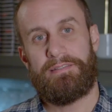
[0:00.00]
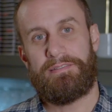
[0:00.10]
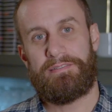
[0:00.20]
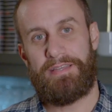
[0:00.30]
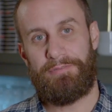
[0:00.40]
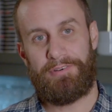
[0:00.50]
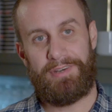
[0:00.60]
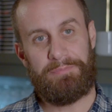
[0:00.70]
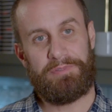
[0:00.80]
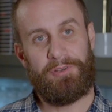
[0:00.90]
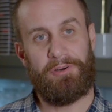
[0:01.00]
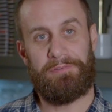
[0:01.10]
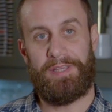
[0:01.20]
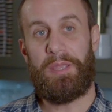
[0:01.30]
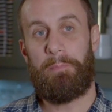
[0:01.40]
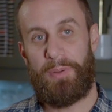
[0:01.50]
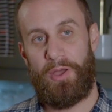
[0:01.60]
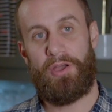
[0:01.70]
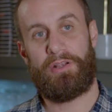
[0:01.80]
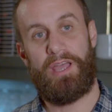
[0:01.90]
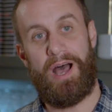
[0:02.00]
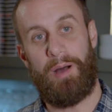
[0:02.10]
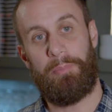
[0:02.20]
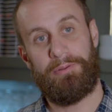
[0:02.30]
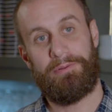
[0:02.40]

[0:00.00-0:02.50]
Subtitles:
7 grams of coffee per cup,